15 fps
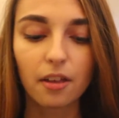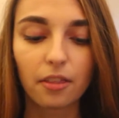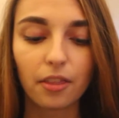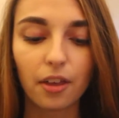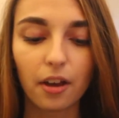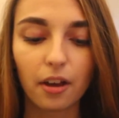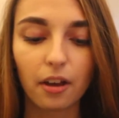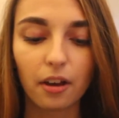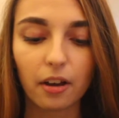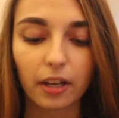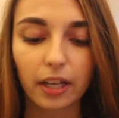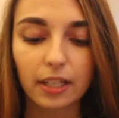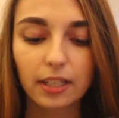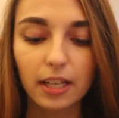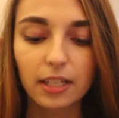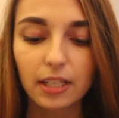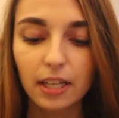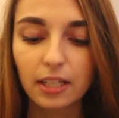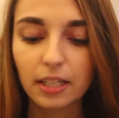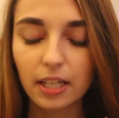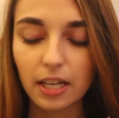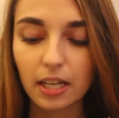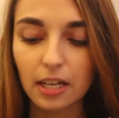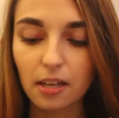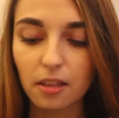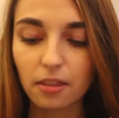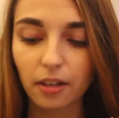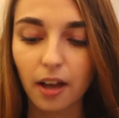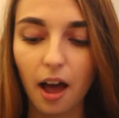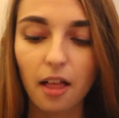the consistency,
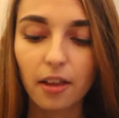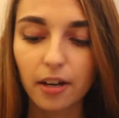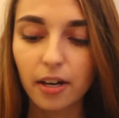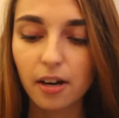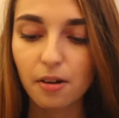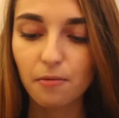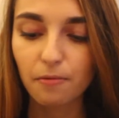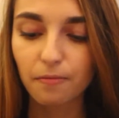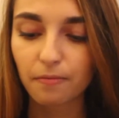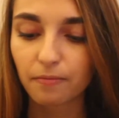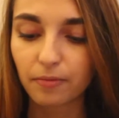the color,